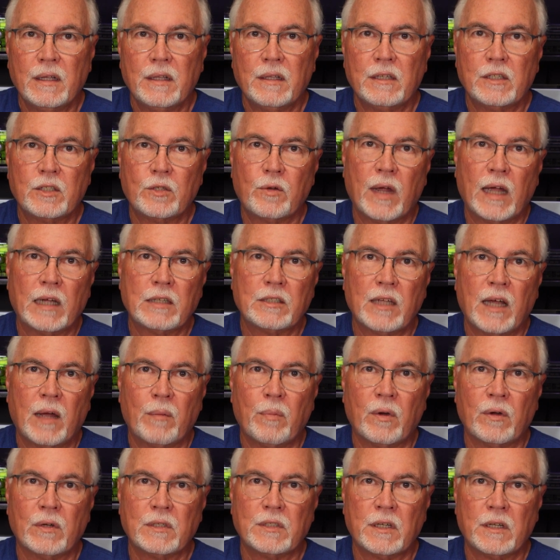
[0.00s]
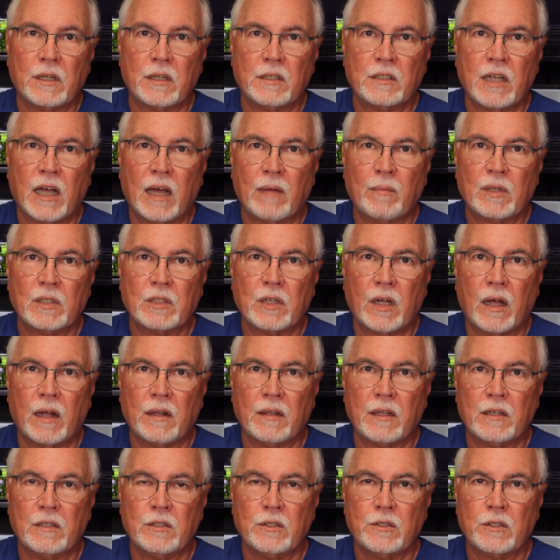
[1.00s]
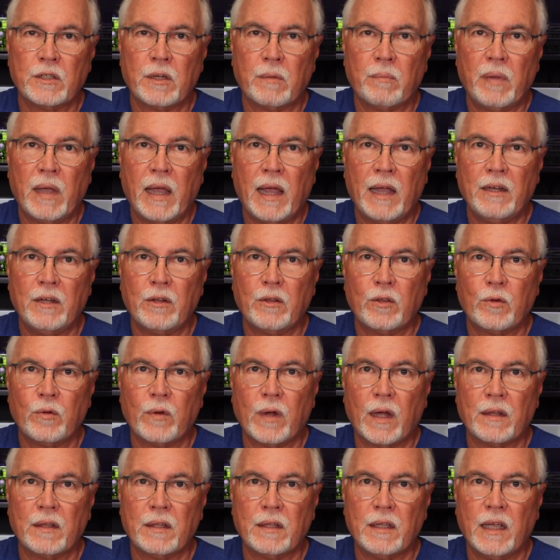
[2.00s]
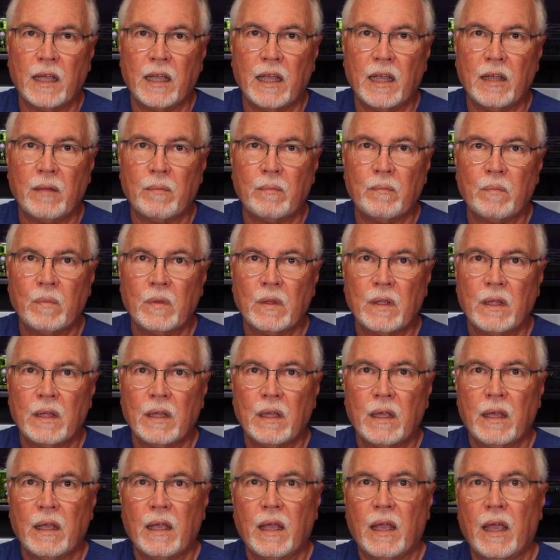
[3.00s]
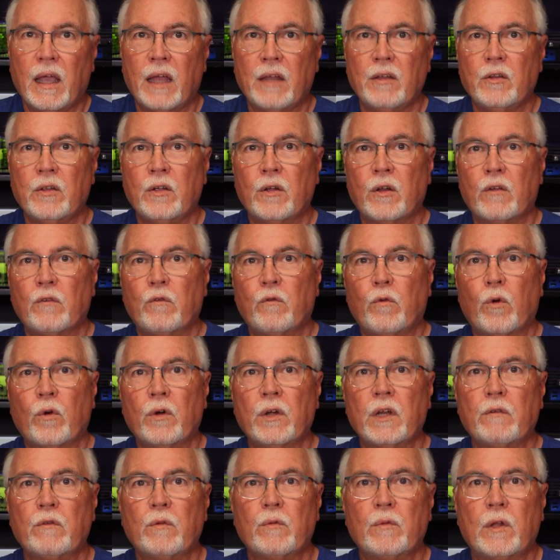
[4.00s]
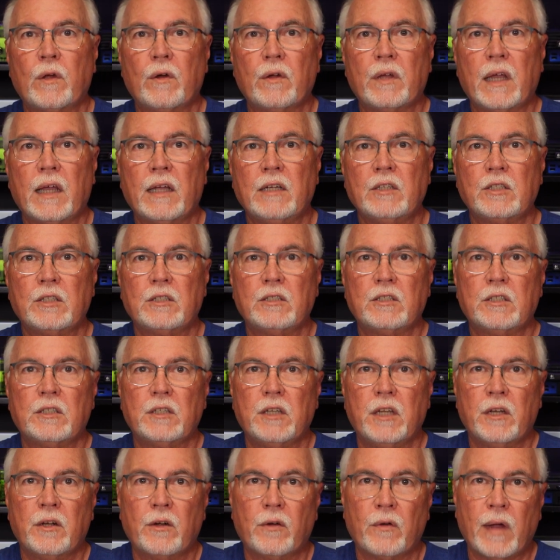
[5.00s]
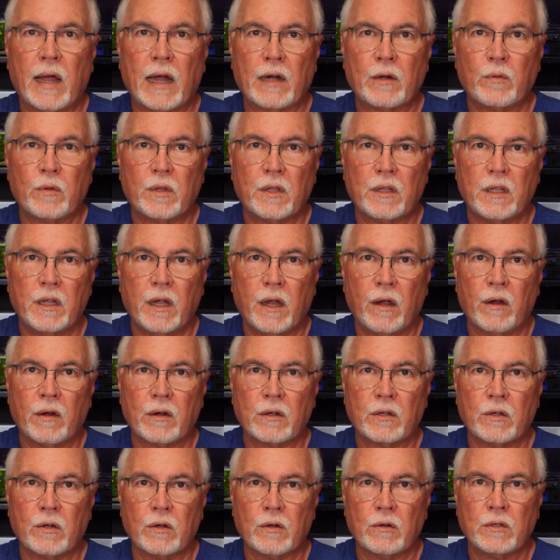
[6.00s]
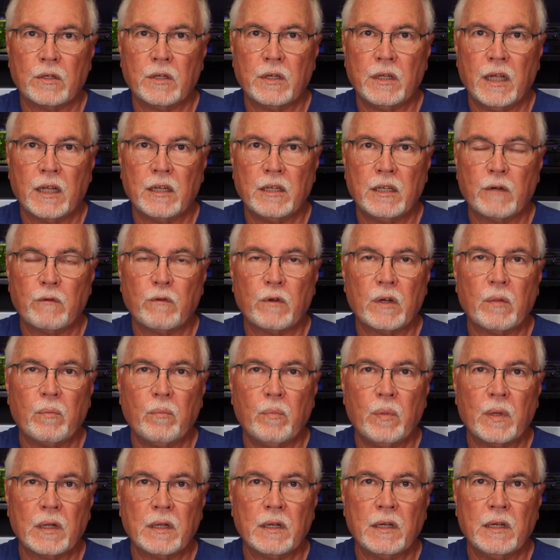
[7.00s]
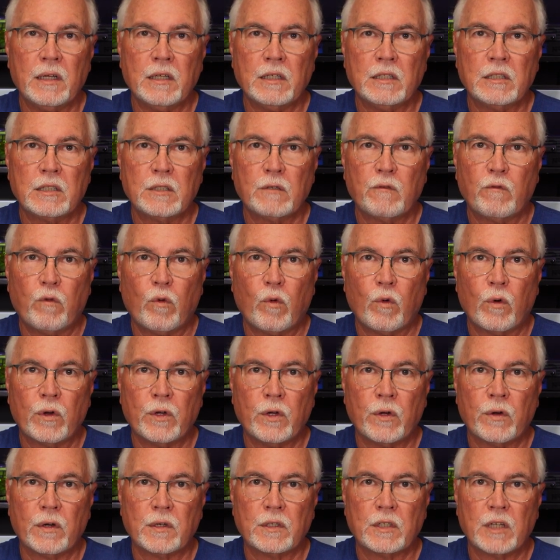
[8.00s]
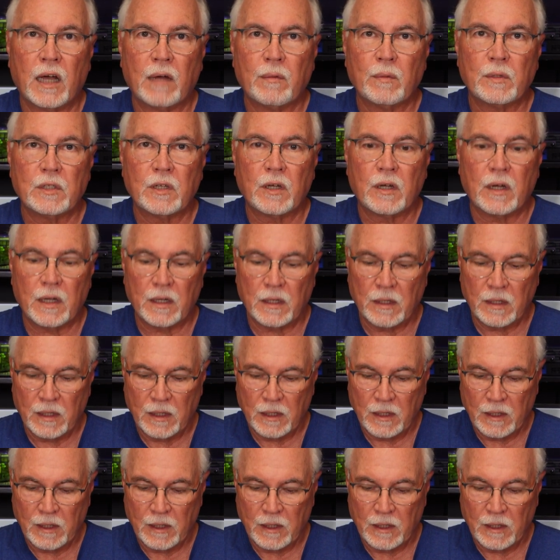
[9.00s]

This grasshopper is an automaton that is your companion throughout the game. And you go to 4 different locations and interact with a character to get different abilities for your automaton.